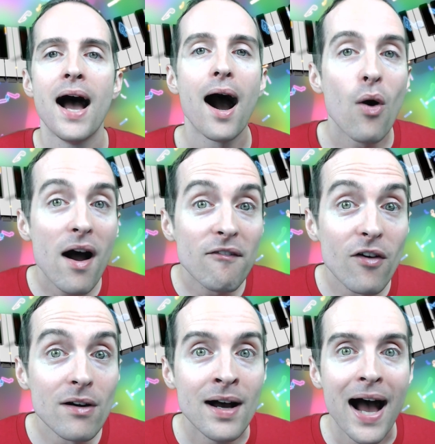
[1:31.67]

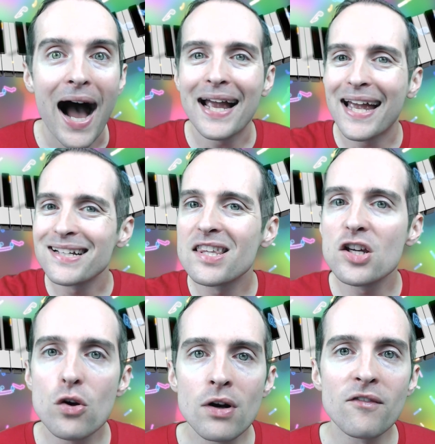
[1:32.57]
However, I guess the
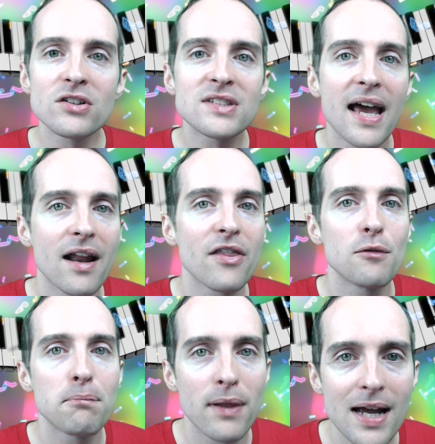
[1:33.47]
universe had
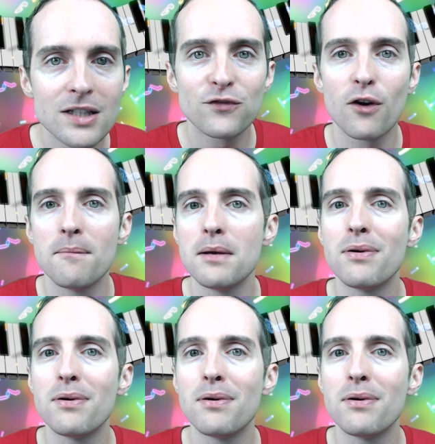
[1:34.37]
other plans for me,